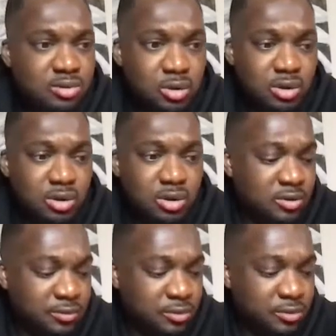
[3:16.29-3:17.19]
on and
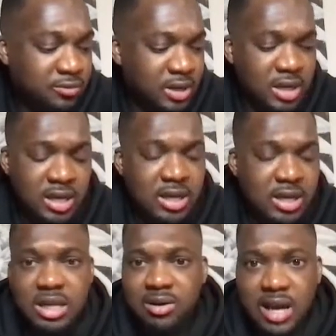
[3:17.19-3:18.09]
so forth,
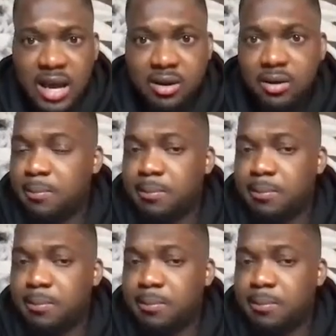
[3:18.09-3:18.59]
they're a liar.